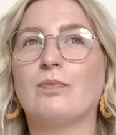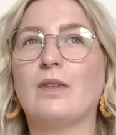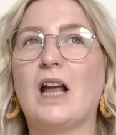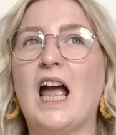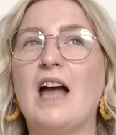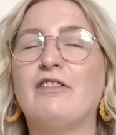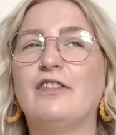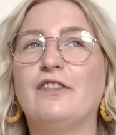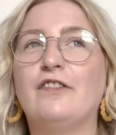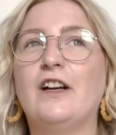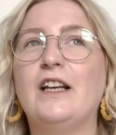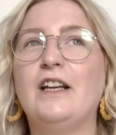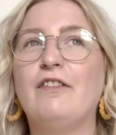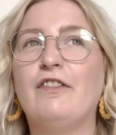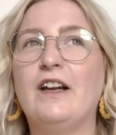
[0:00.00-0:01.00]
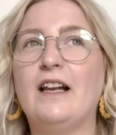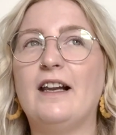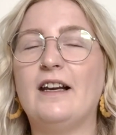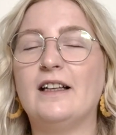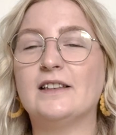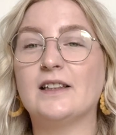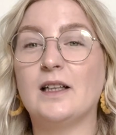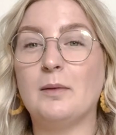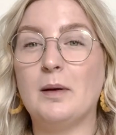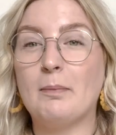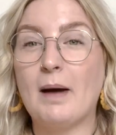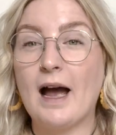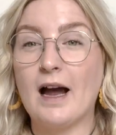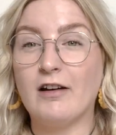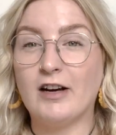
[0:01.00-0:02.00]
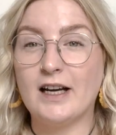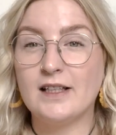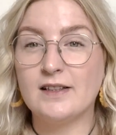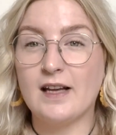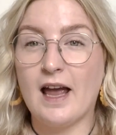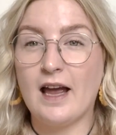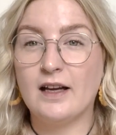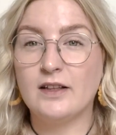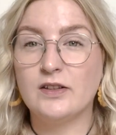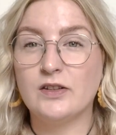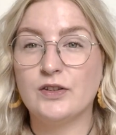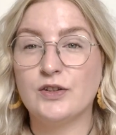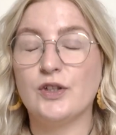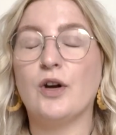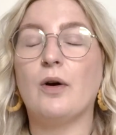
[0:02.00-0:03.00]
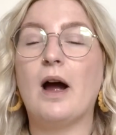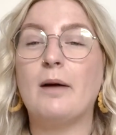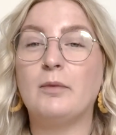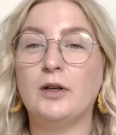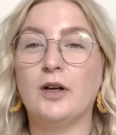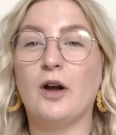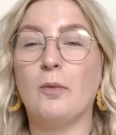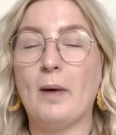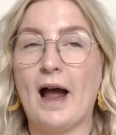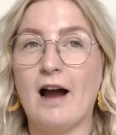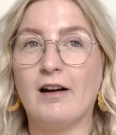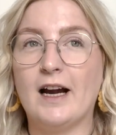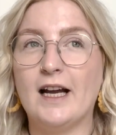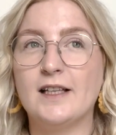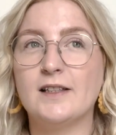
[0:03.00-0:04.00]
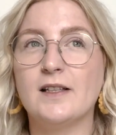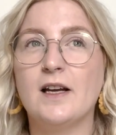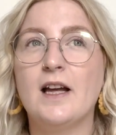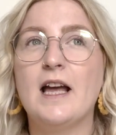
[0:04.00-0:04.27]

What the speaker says: I have a funny feeling it's going to be Paris next. So I'm going to go Paris.